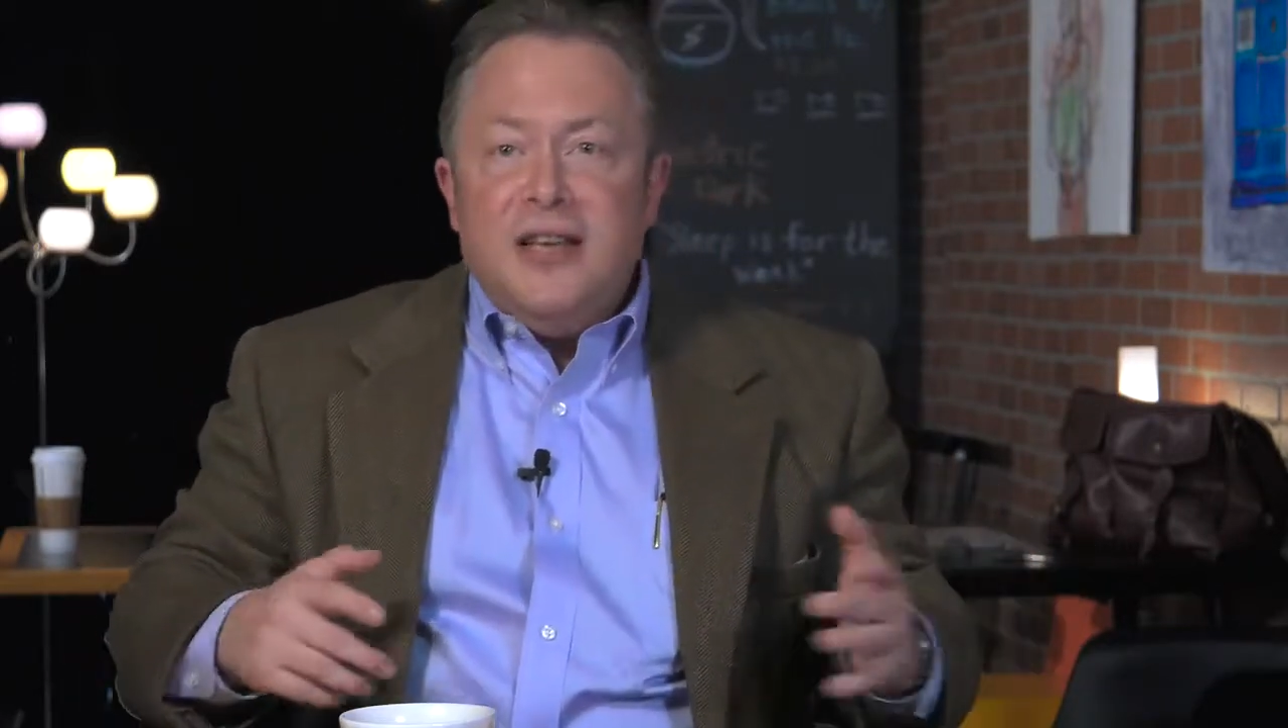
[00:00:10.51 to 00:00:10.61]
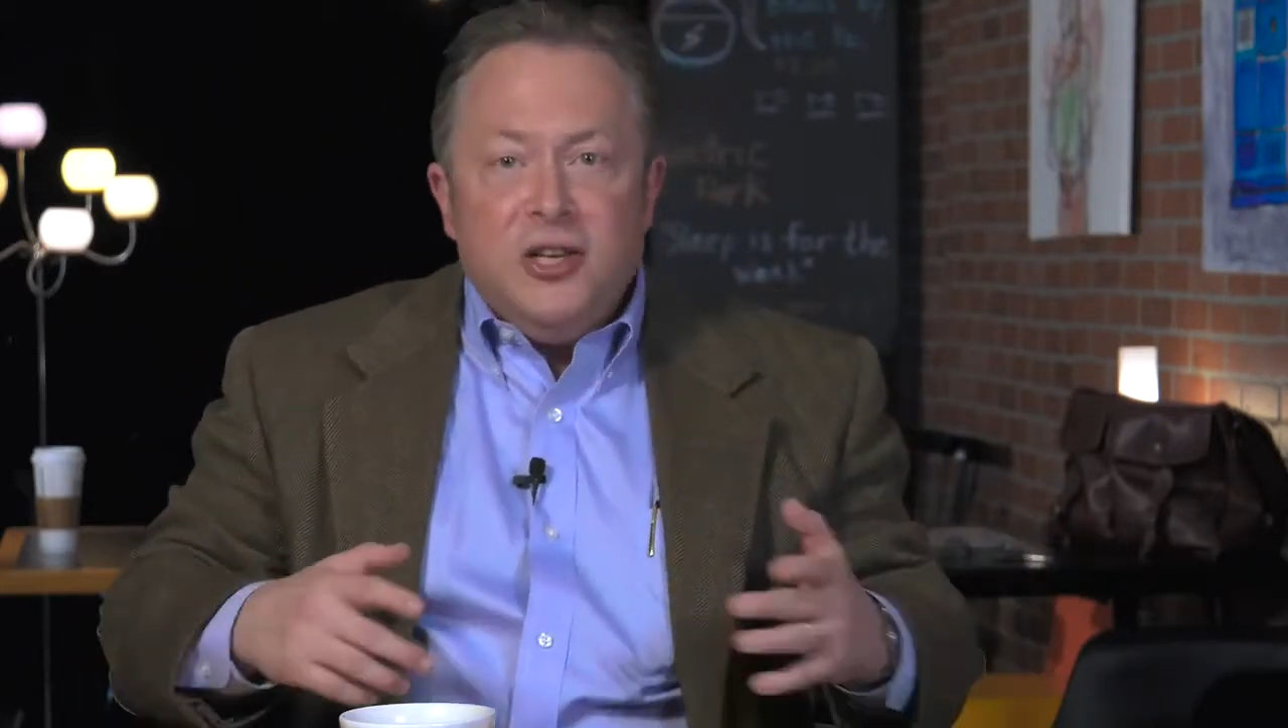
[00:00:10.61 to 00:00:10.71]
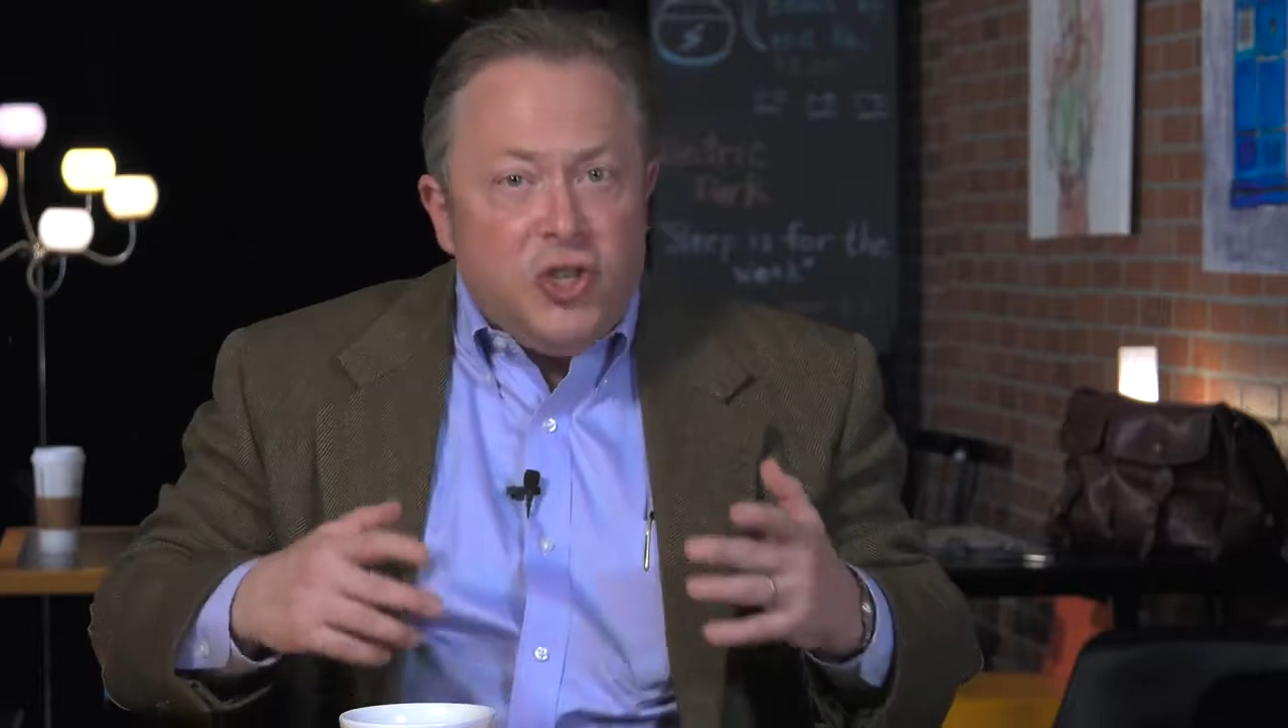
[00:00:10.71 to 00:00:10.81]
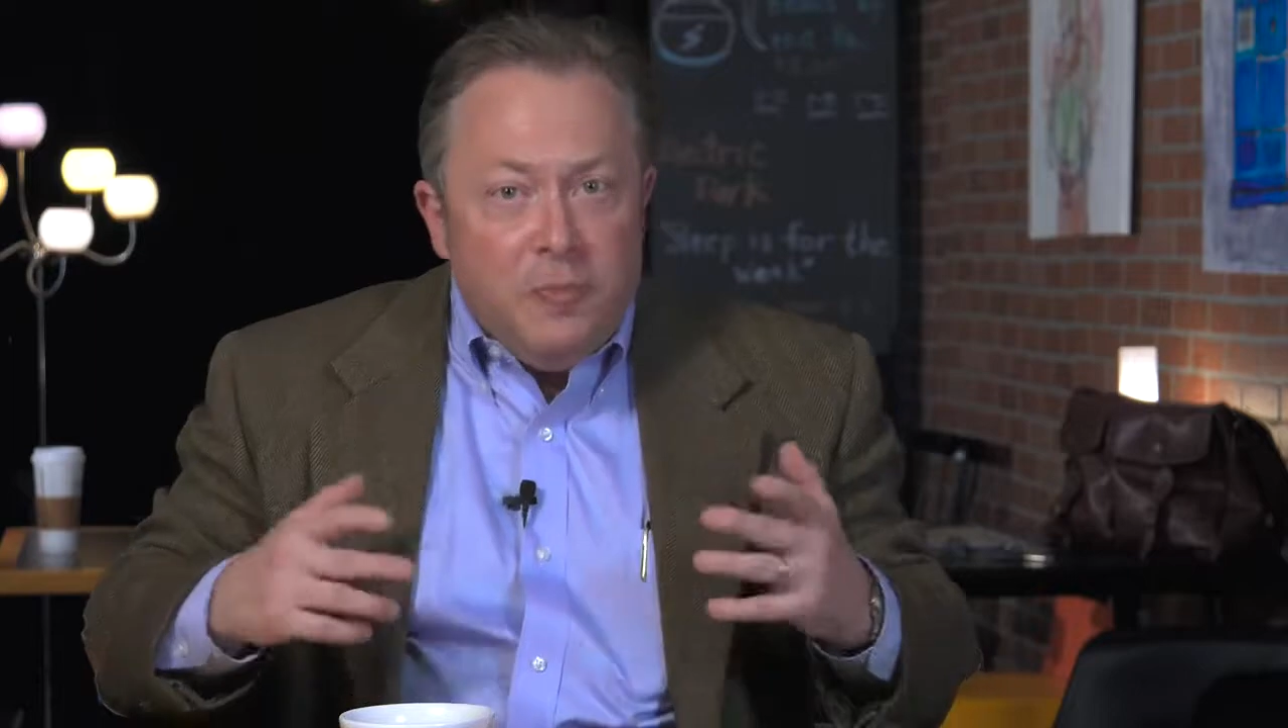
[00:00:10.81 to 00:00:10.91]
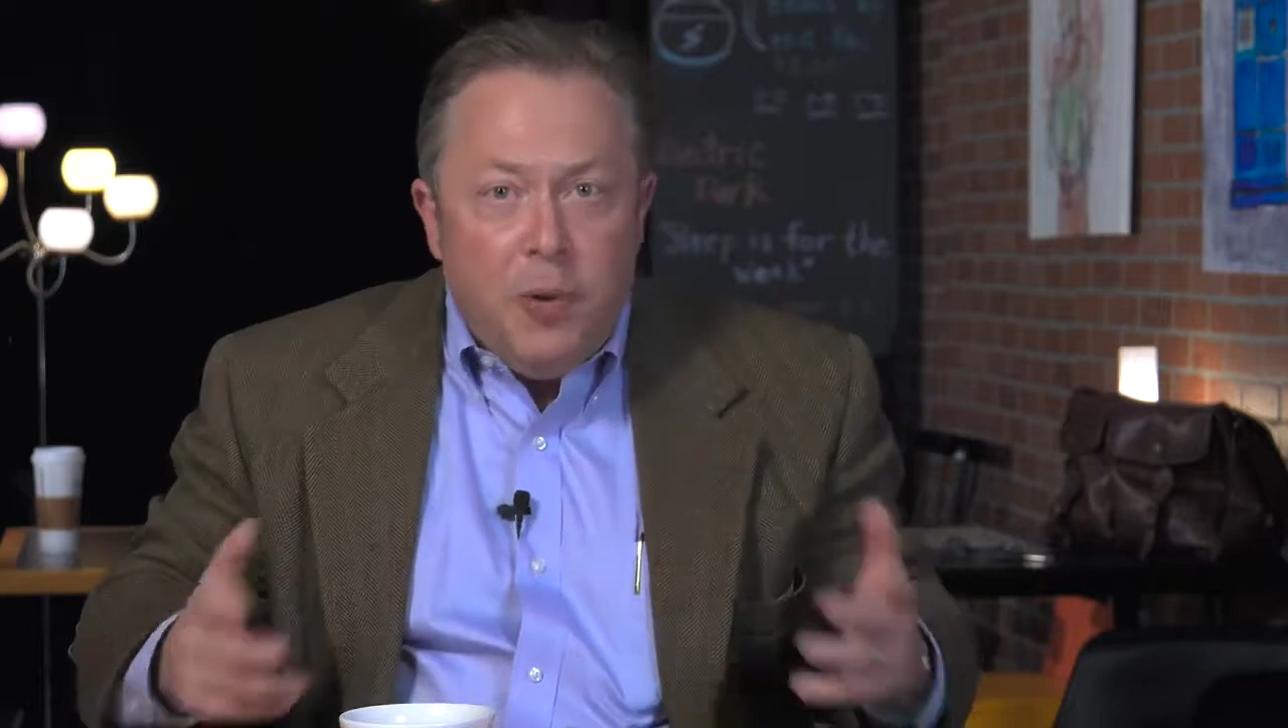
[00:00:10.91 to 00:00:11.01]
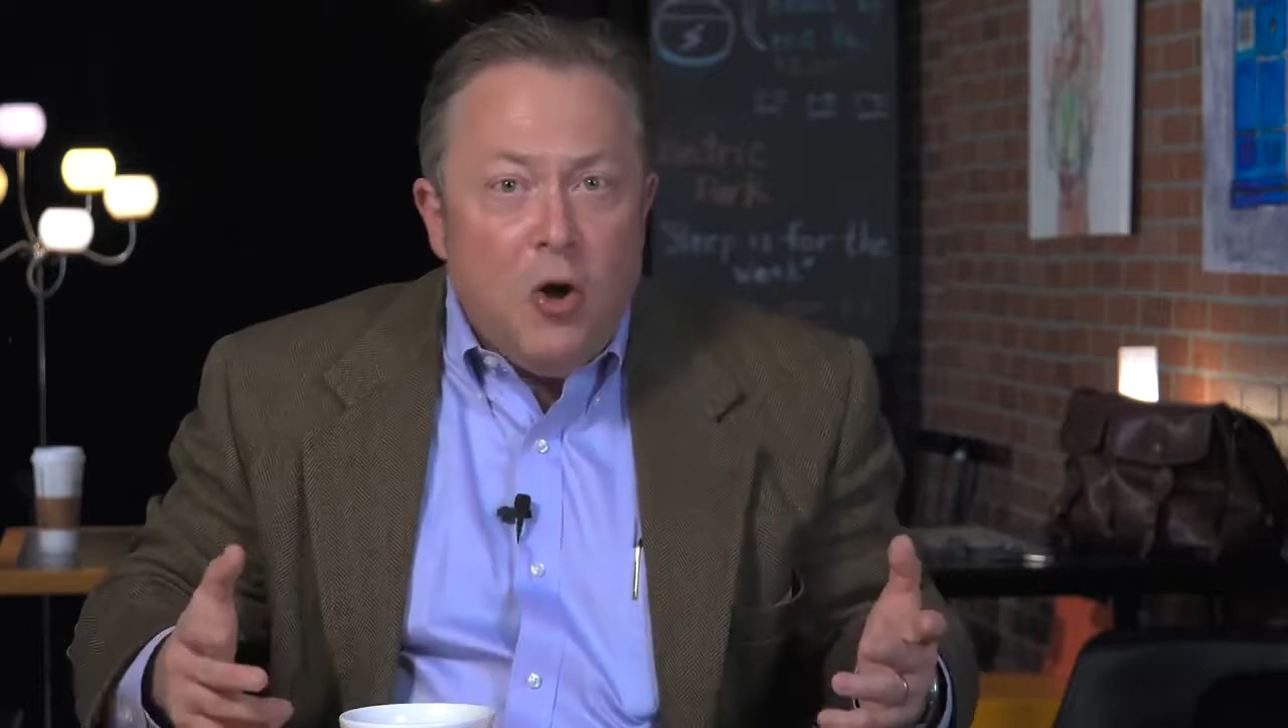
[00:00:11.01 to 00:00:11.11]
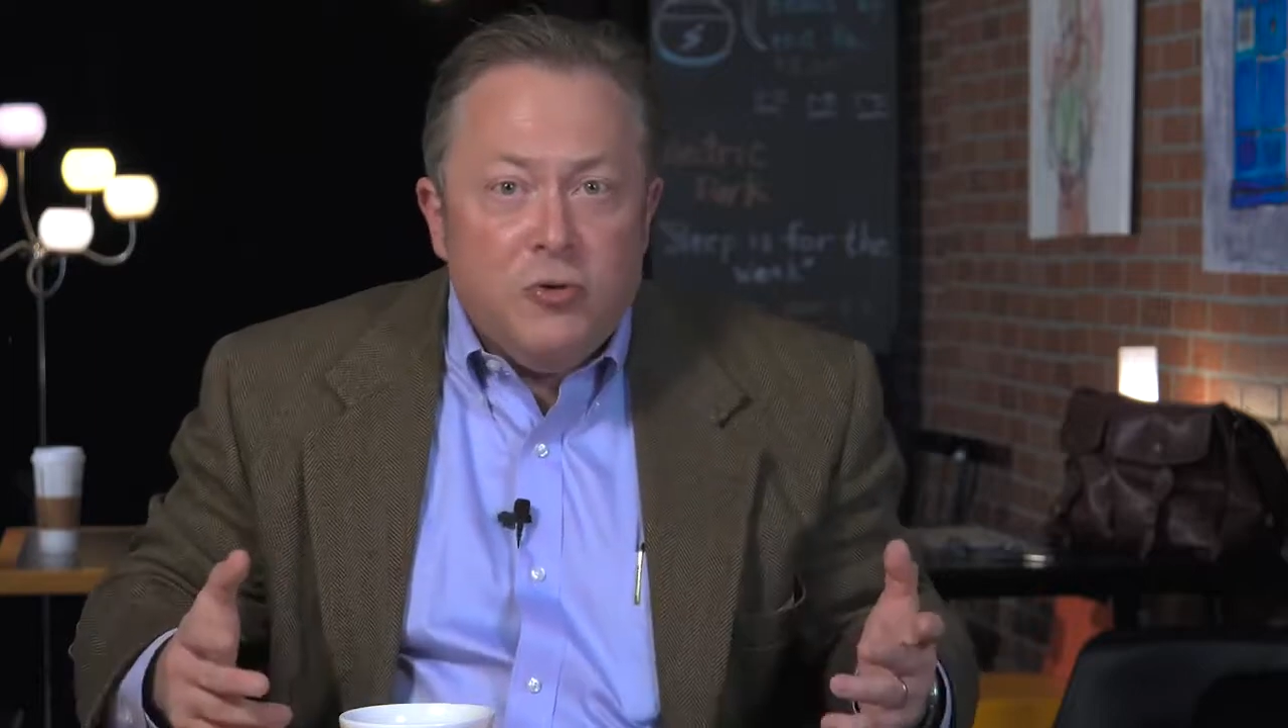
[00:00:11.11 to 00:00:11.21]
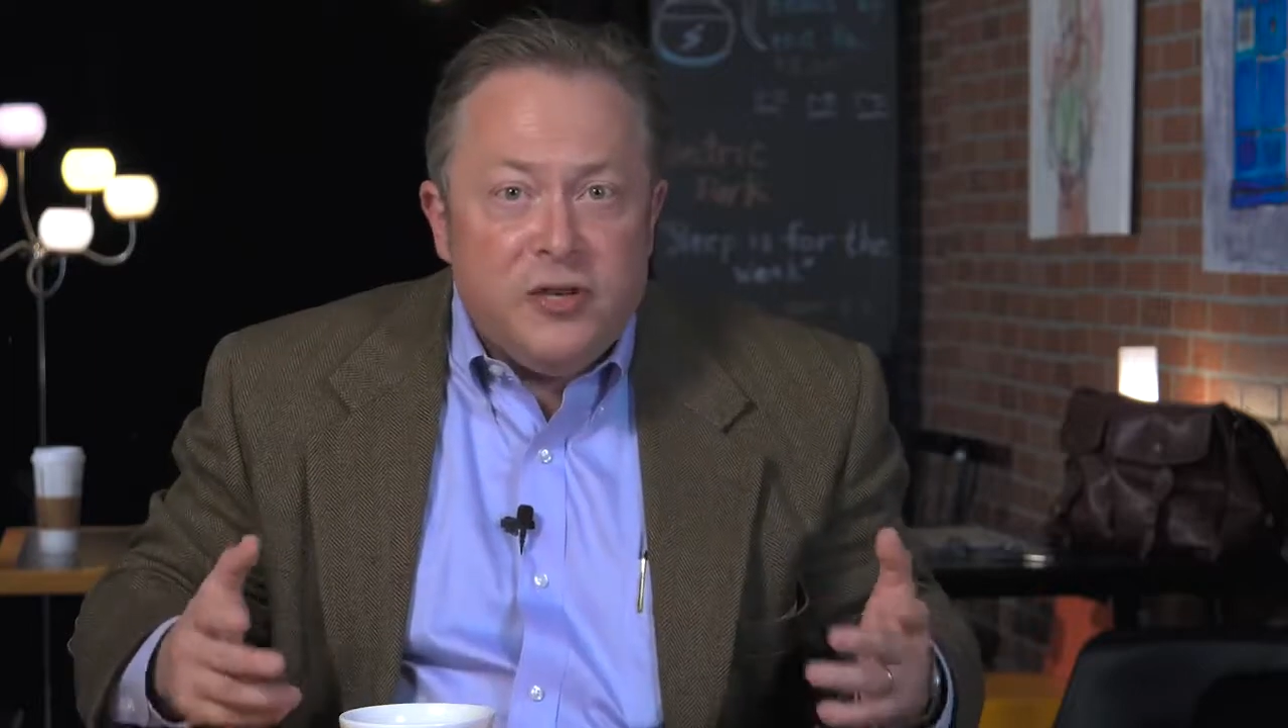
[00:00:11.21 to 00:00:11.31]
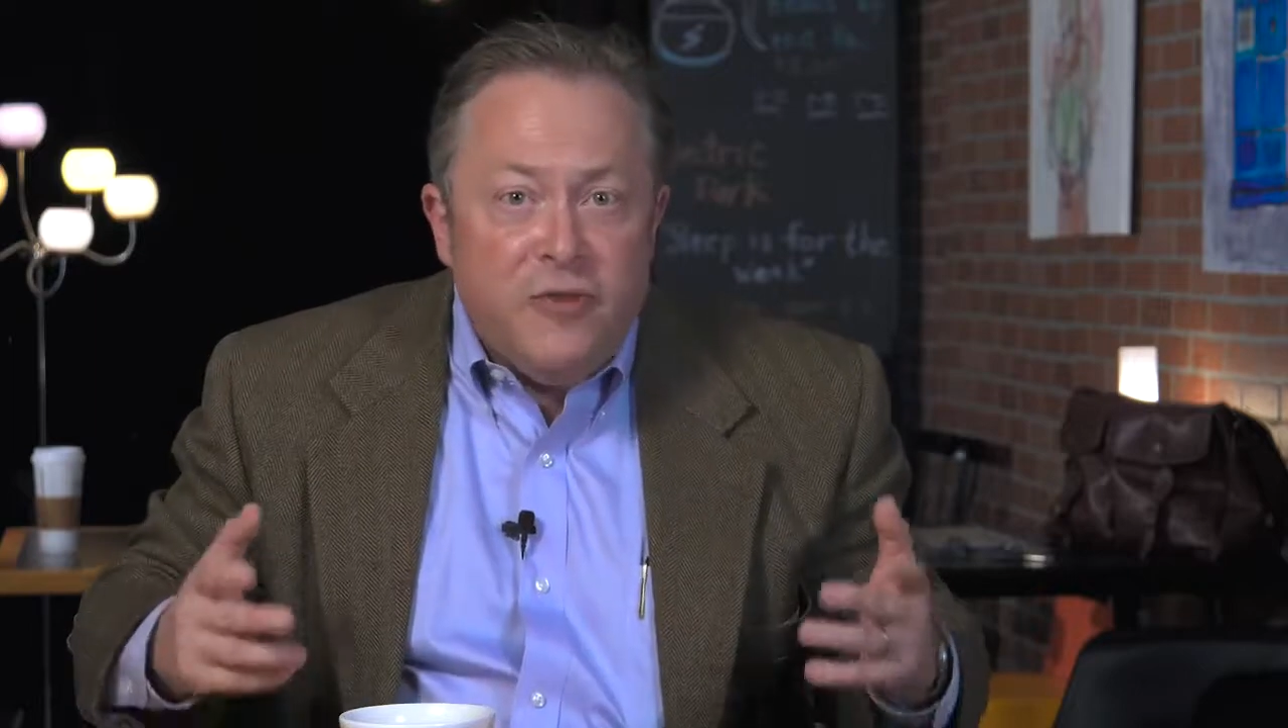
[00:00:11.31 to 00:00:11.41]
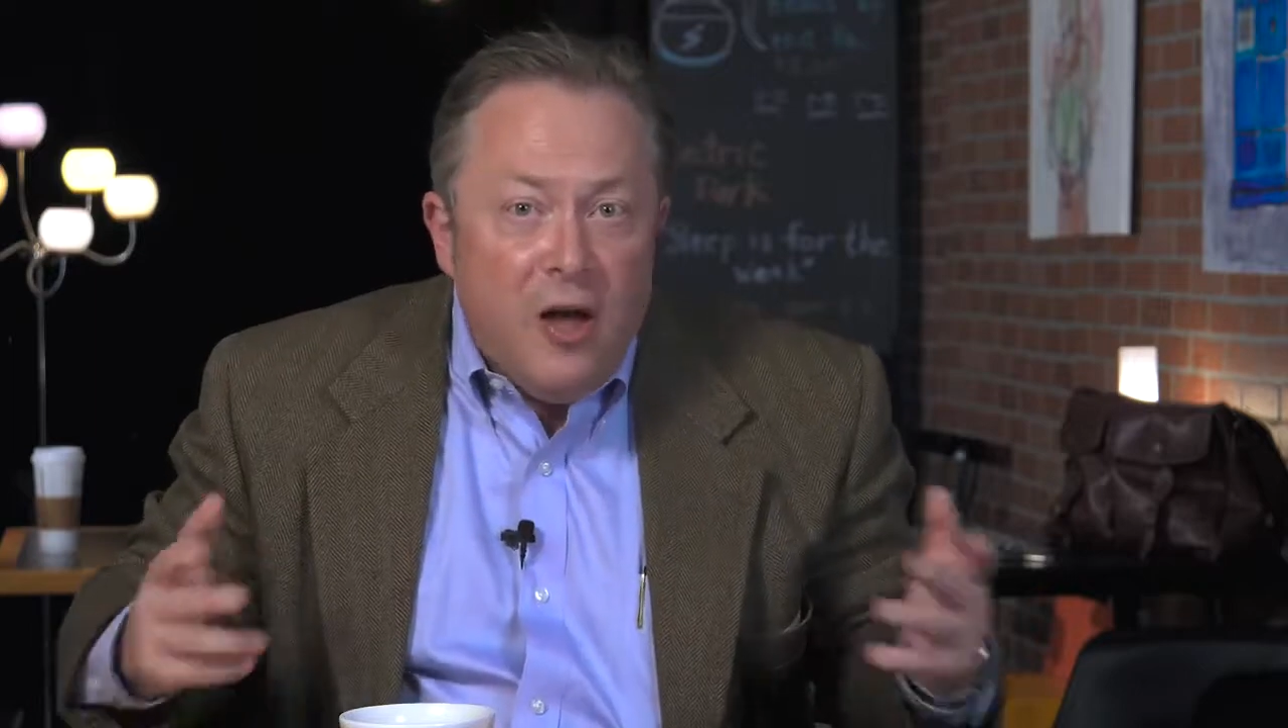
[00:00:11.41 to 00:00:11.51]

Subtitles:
each composed of